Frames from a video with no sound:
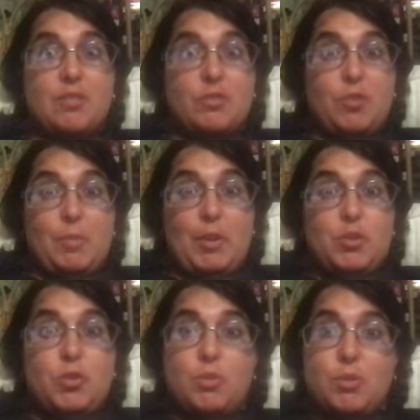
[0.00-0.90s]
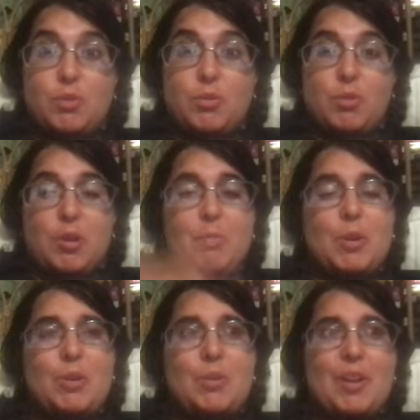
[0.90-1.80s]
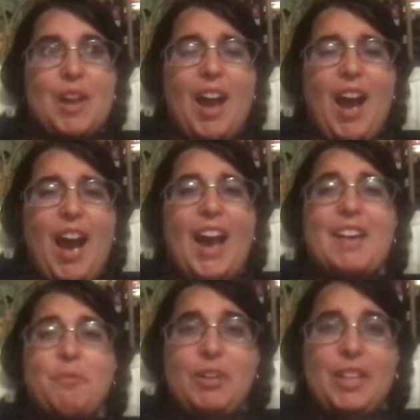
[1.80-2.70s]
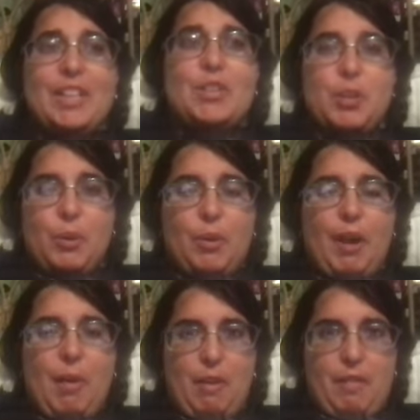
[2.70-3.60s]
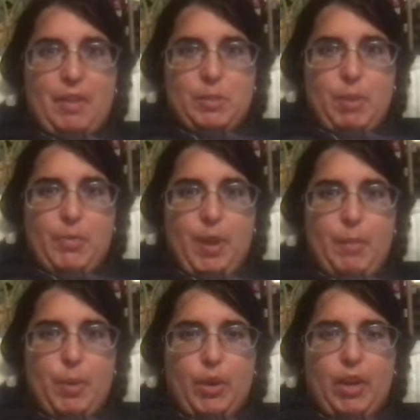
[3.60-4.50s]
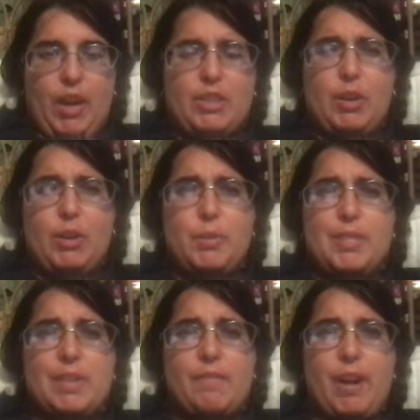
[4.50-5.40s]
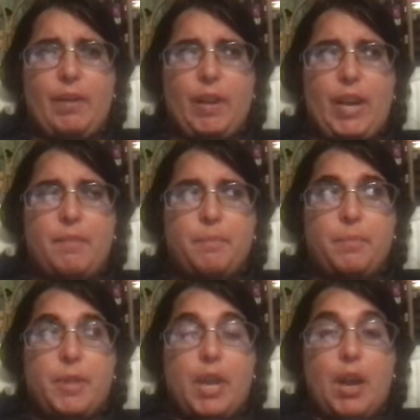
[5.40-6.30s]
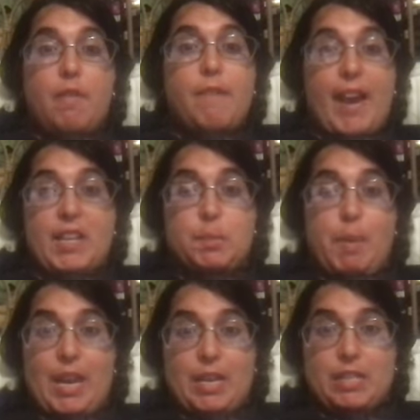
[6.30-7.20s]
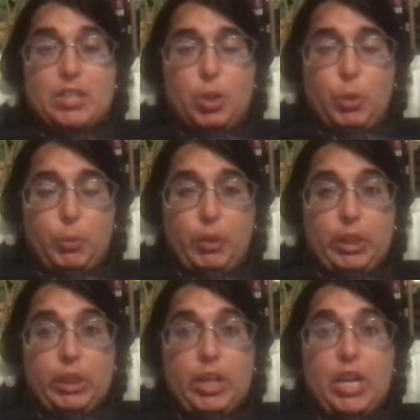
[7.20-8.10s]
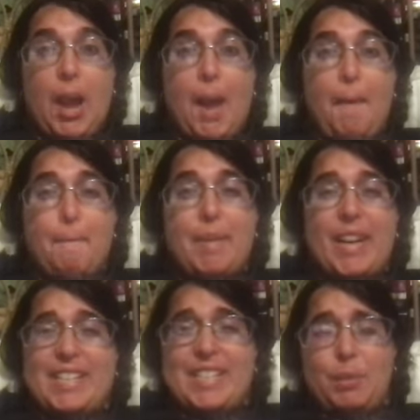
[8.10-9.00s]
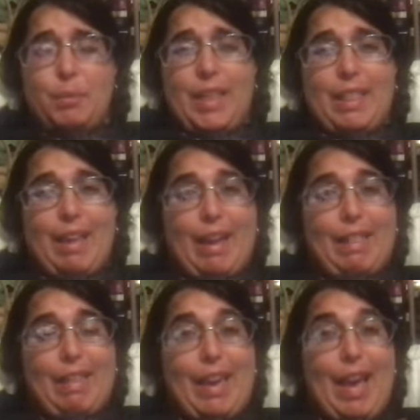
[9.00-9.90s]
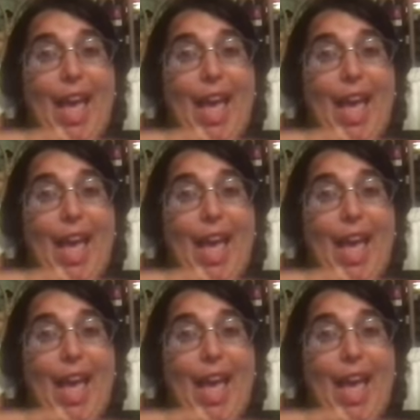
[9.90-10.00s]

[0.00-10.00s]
during my two school commute. I really don't know how I felt about that book. I thought it was a very fast-paced thriller, but I didn't really like like